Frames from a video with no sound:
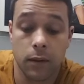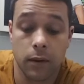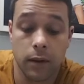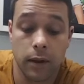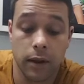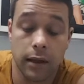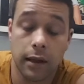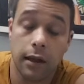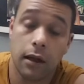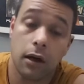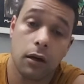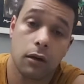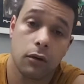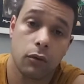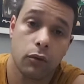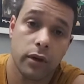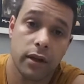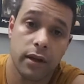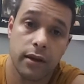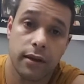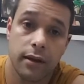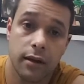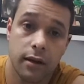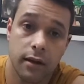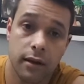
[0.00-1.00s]
along
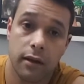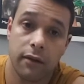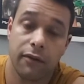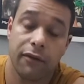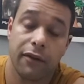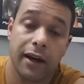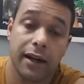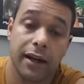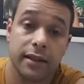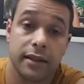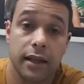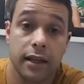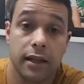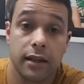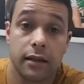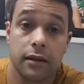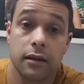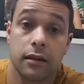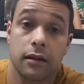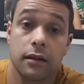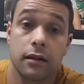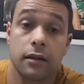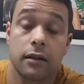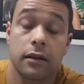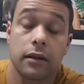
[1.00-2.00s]
with the fact that
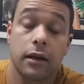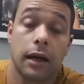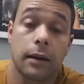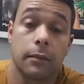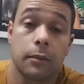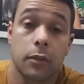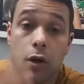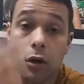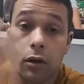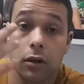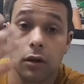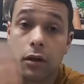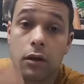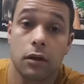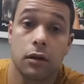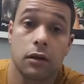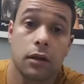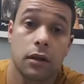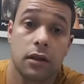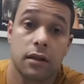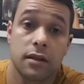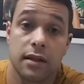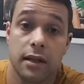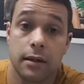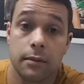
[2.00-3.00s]
I'm not in
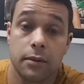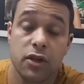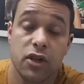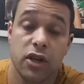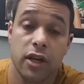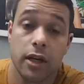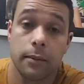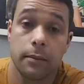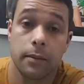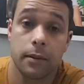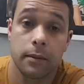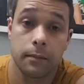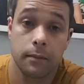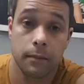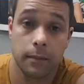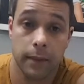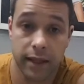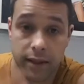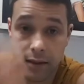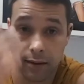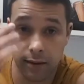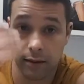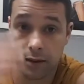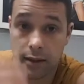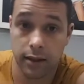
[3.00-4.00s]
the same shape
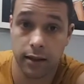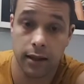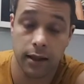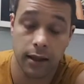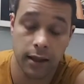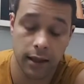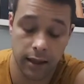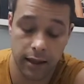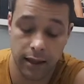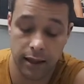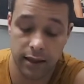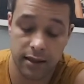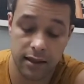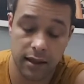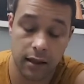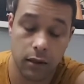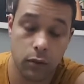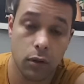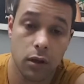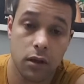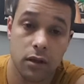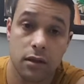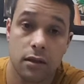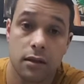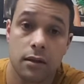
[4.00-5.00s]
mentally as I
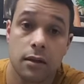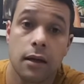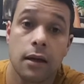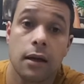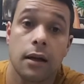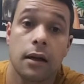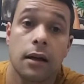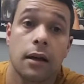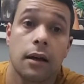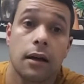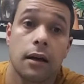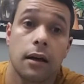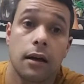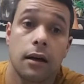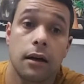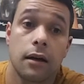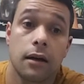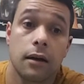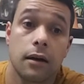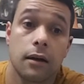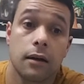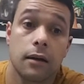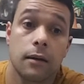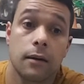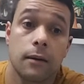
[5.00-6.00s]
was.
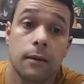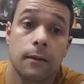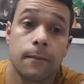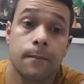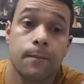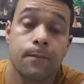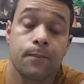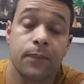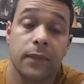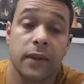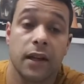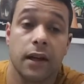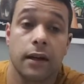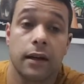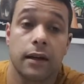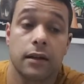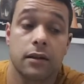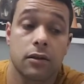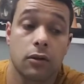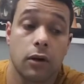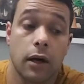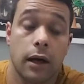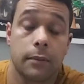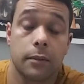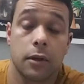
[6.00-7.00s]
And
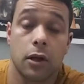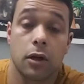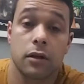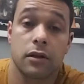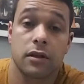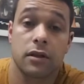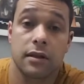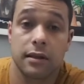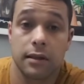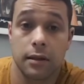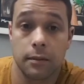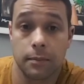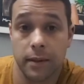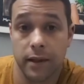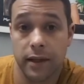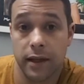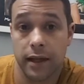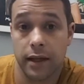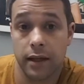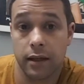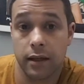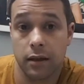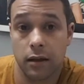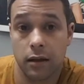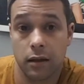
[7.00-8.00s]
so I'm not sleeping
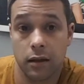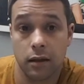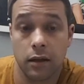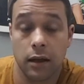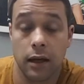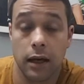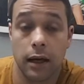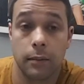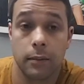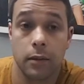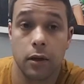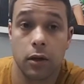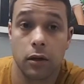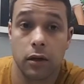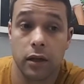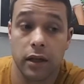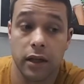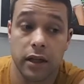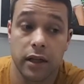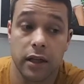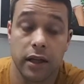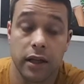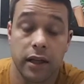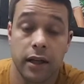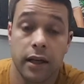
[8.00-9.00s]
and I'm not
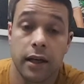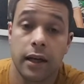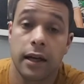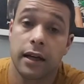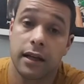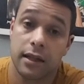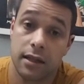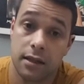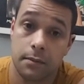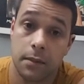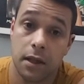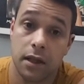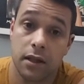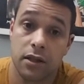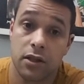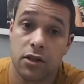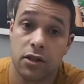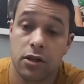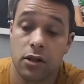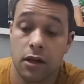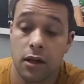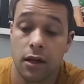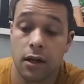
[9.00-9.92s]
eating as much.